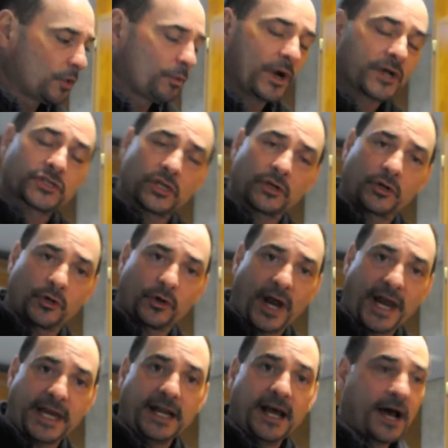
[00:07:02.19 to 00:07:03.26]
was to
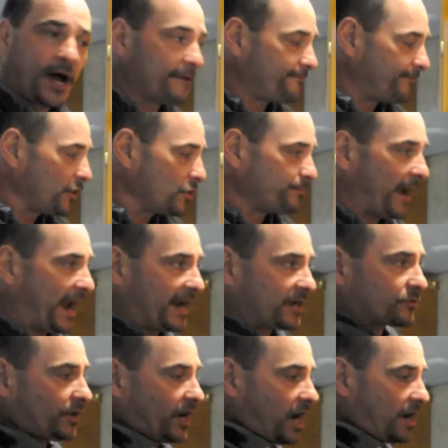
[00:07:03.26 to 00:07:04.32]
create a food
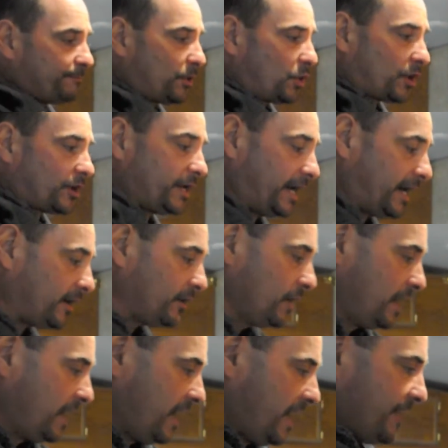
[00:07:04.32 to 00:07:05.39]
pantry on board here
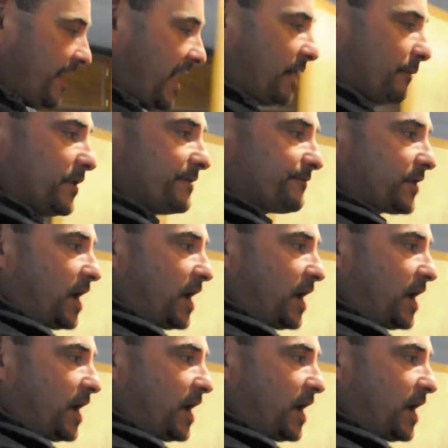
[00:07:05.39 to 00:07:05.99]
that we've